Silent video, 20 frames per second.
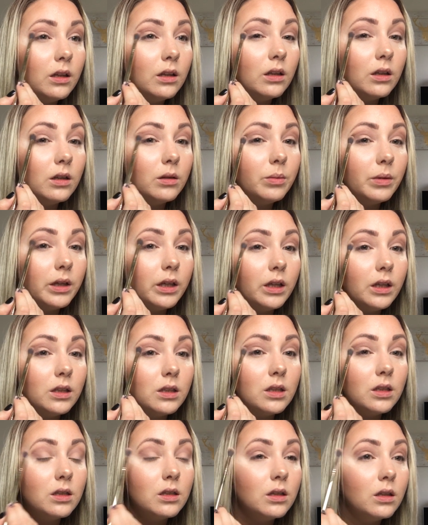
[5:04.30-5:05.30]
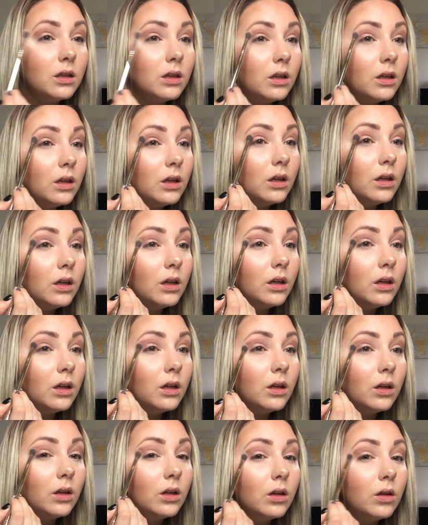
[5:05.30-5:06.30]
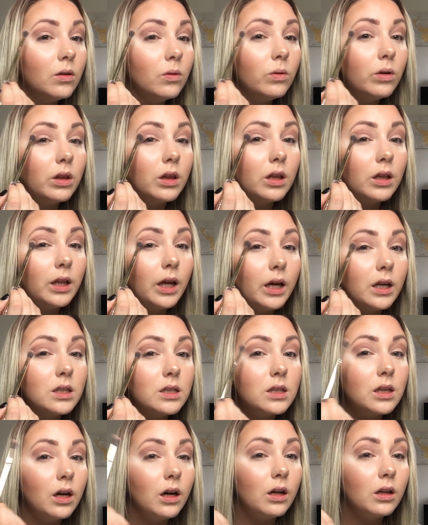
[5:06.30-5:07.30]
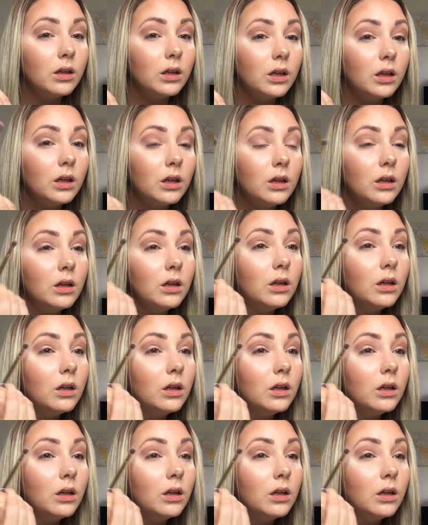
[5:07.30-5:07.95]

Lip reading: a little bit with less color